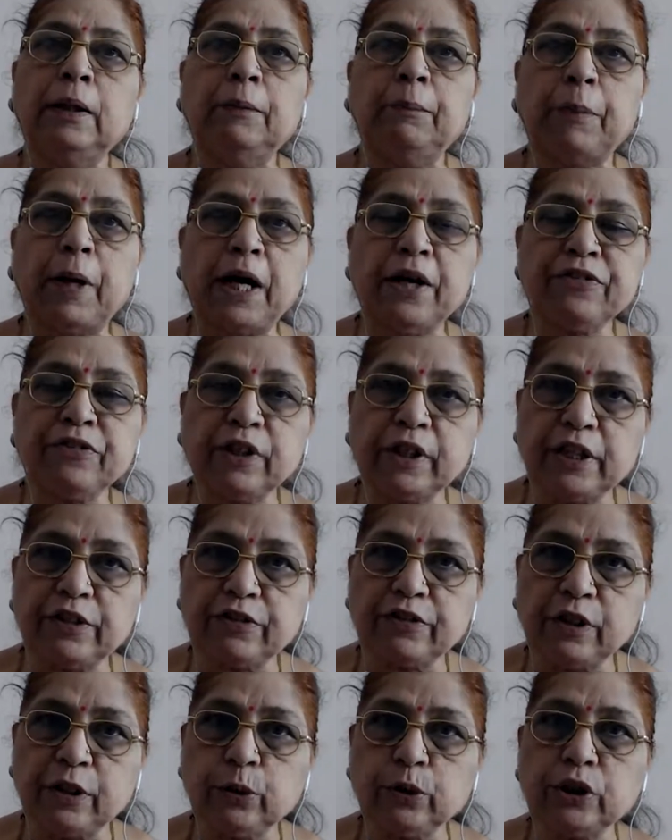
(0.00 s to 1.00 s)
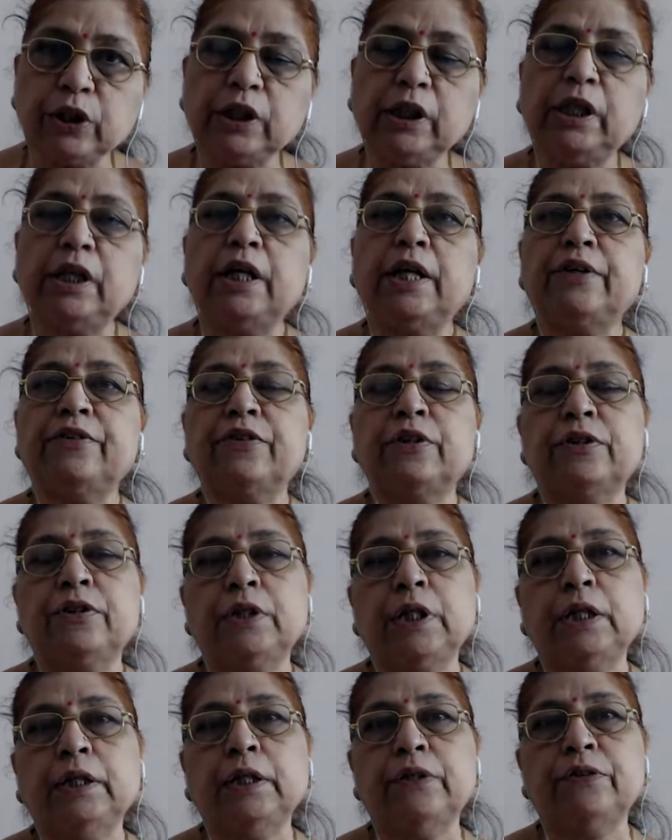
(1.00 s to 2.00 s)
pass a resolution in its
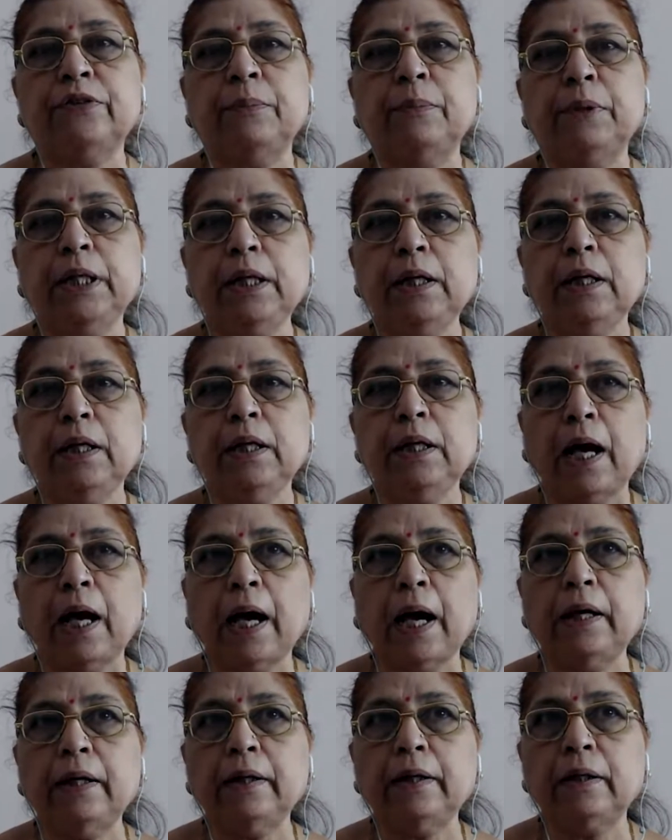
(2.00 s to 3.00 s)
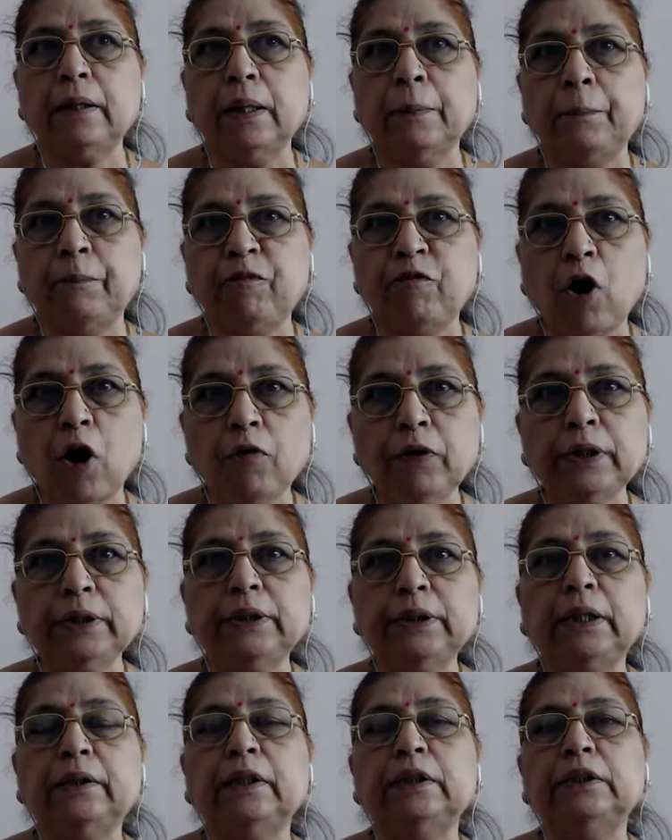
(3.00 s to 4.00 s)
state assembly and
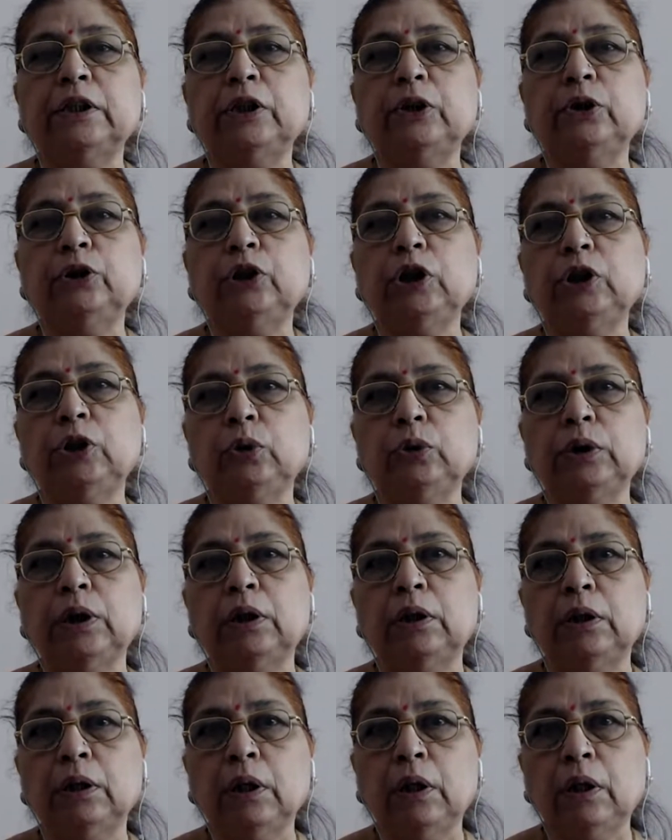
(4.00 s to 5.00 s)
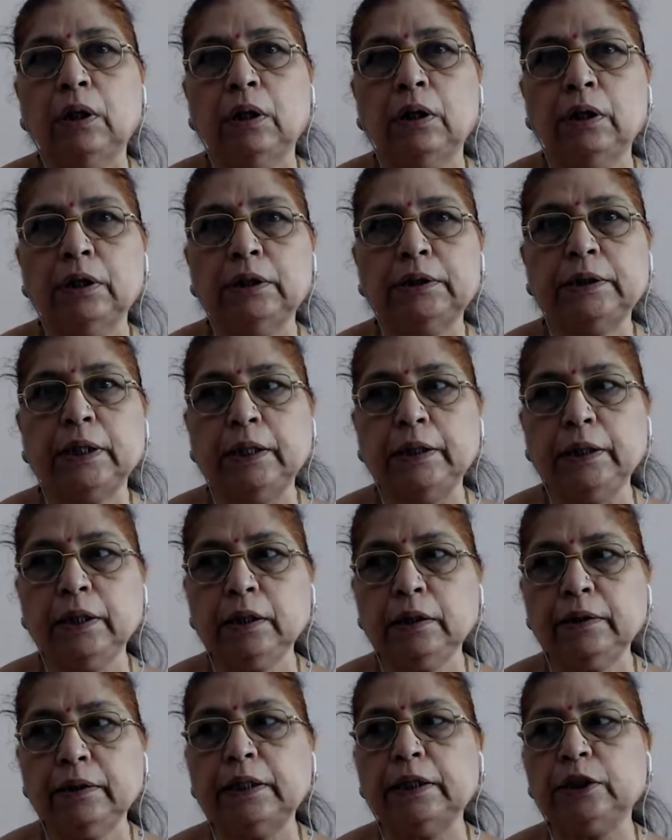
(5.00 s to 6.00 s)
forward that resolution to the
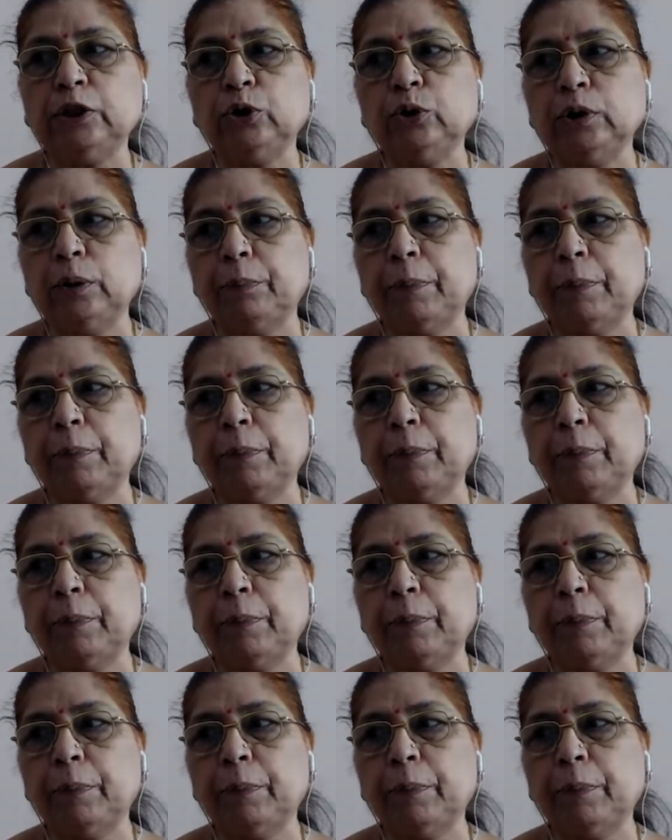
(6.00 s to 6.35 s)
center, that is to the